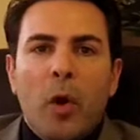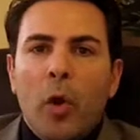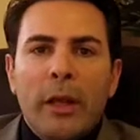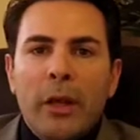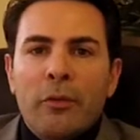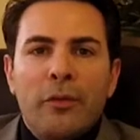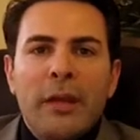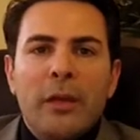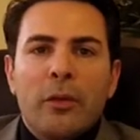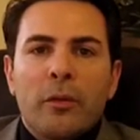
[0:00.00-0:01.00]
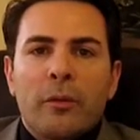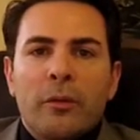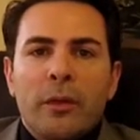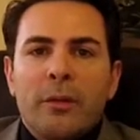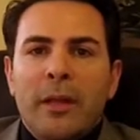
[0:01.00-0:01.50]
all kind of videos
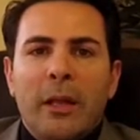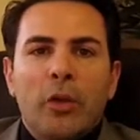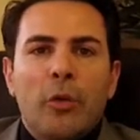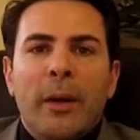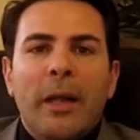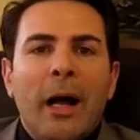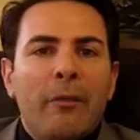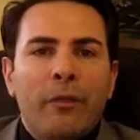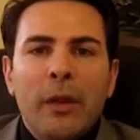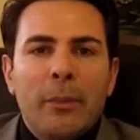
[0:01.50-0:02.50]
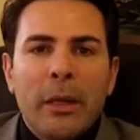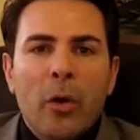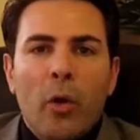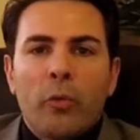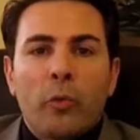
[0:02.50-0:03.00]
telling you about how flipping
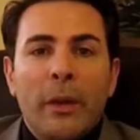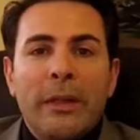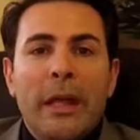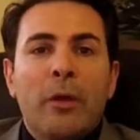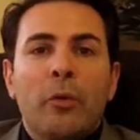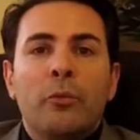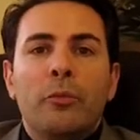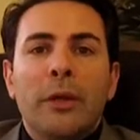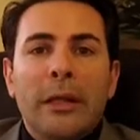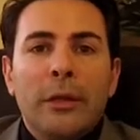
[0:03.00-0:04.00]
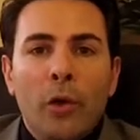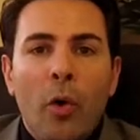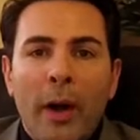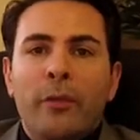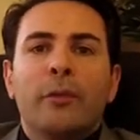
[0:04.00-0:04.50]
homes when they don't really
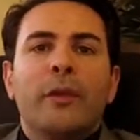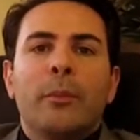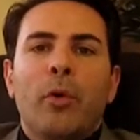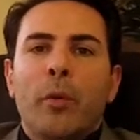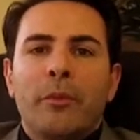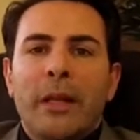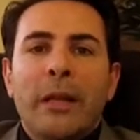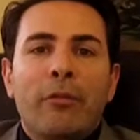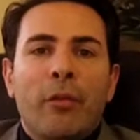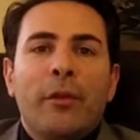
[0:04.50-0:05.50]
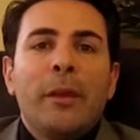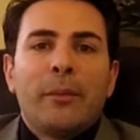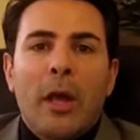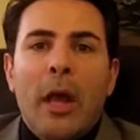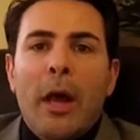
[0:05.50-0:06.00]
know how to flip homes, they never
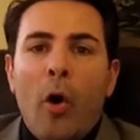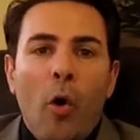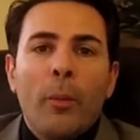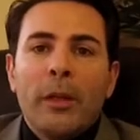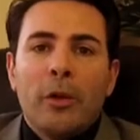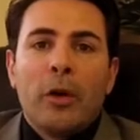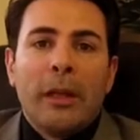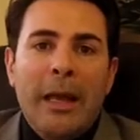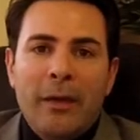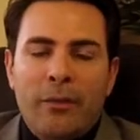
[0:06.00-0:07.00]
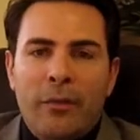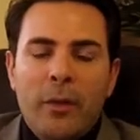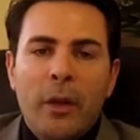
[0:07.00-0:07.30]
flipped a home in their life.